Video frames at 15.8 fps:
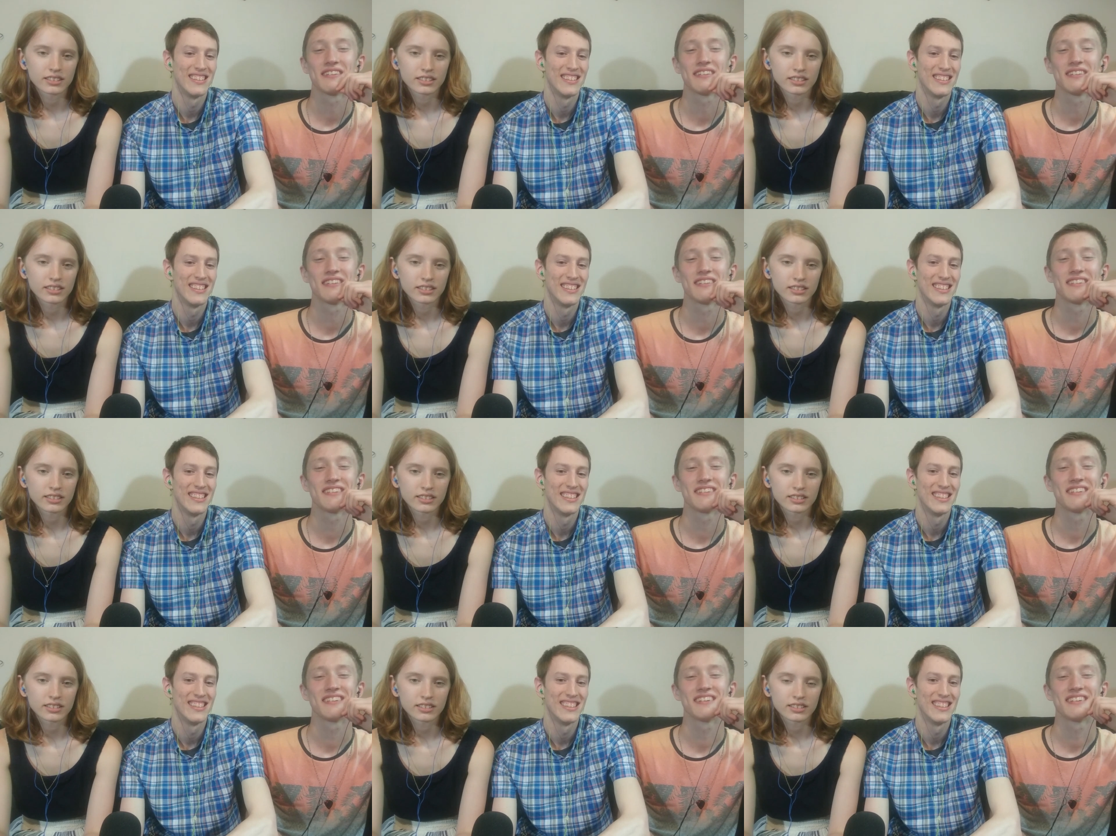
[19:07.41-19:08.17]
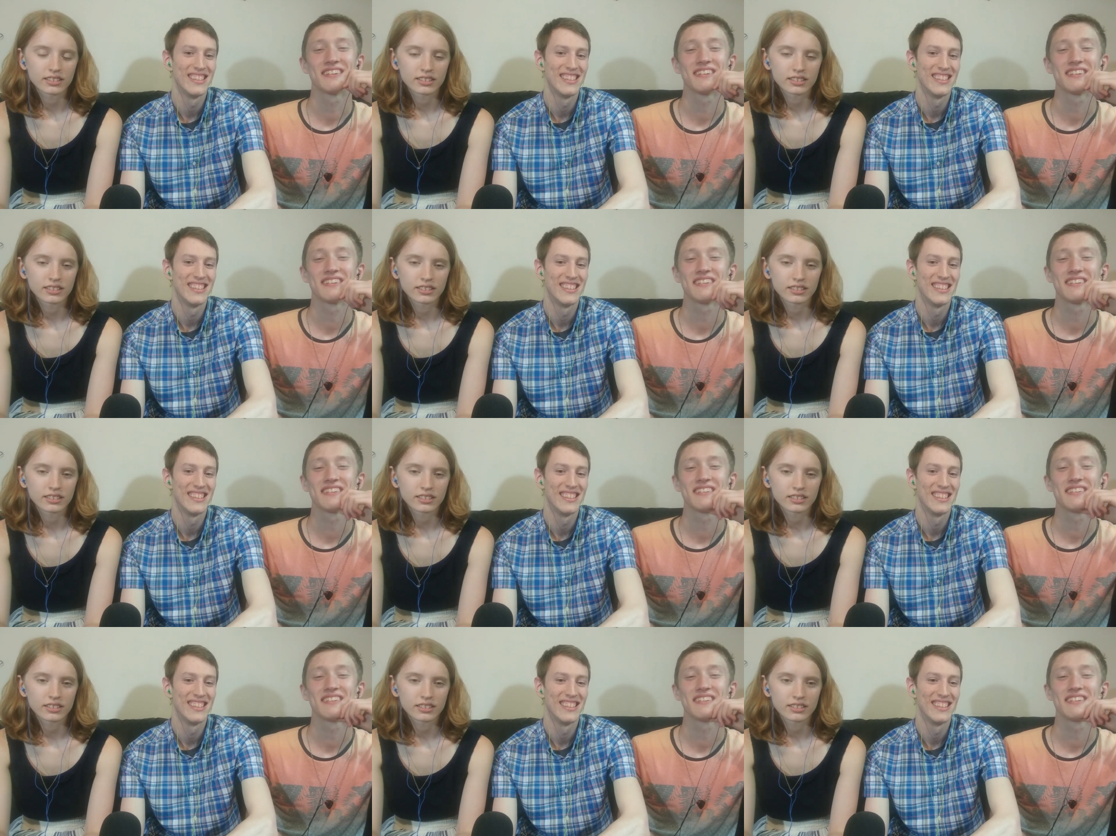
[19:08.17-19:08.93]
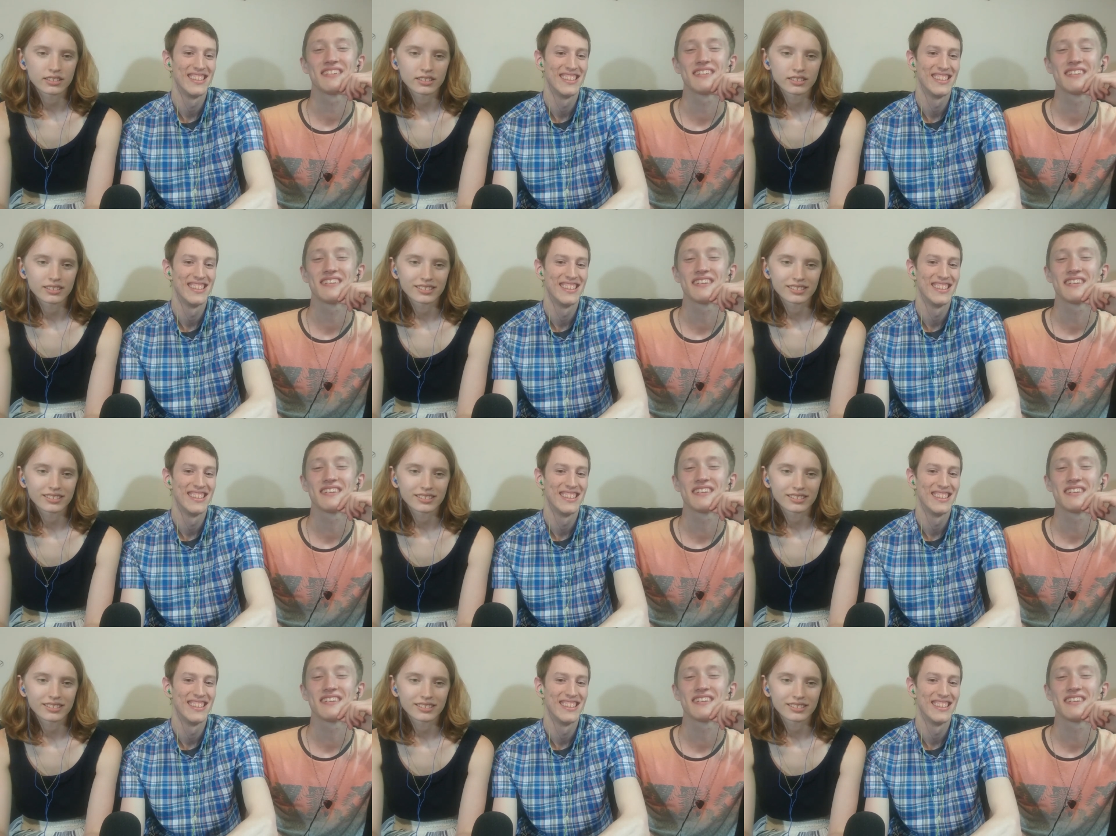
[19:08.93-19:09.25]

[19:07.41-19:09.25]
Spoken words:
(silence)